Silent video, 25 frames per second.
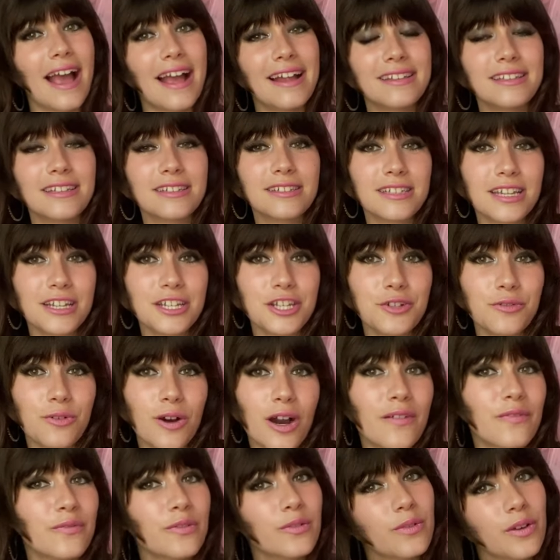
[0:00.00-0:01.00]
And to send you
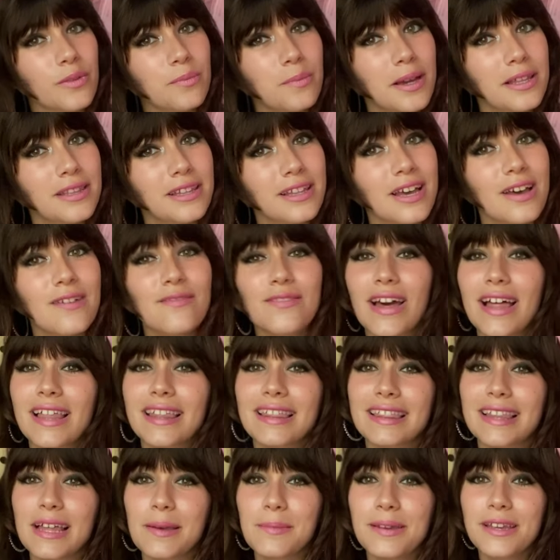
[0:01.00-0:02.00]
off with my love,
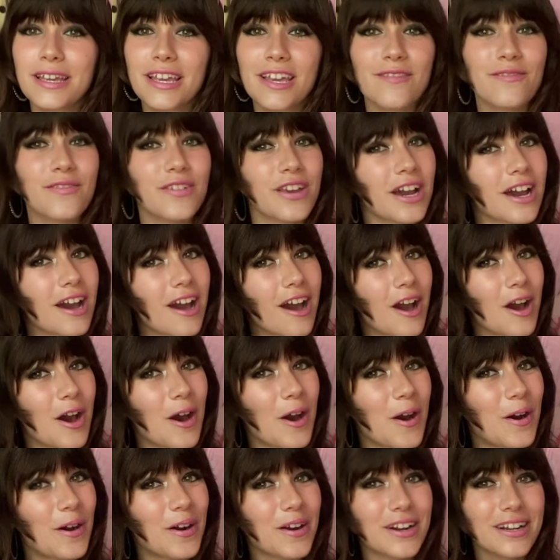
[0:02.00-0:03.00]
let me give you
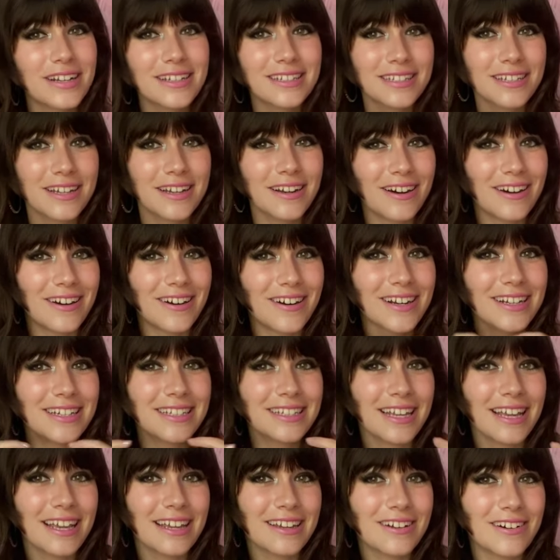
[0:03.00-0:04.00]
a heart,
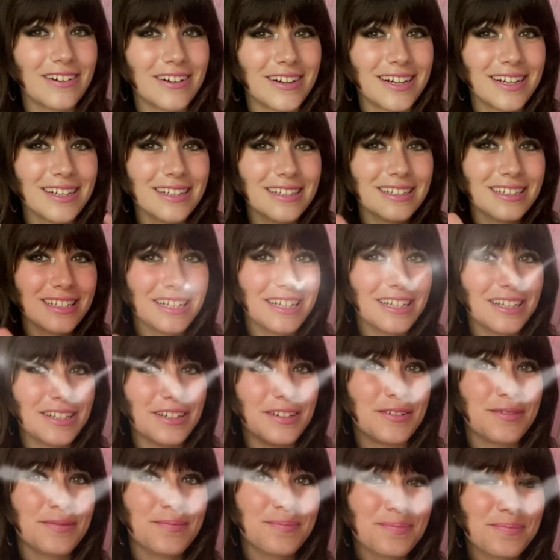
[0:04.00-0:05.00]
heart, and heart to
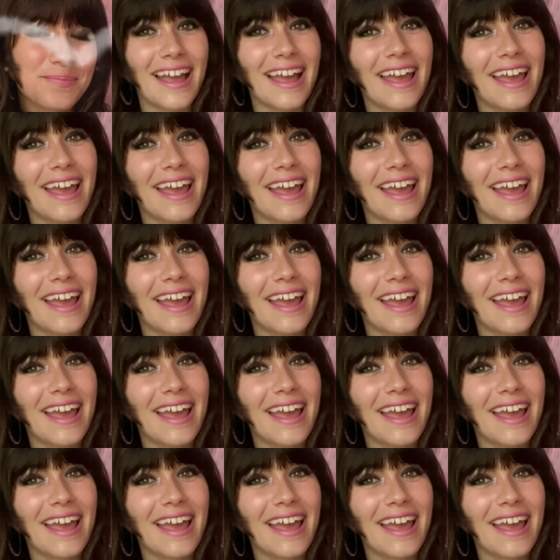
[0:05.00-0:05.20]
you.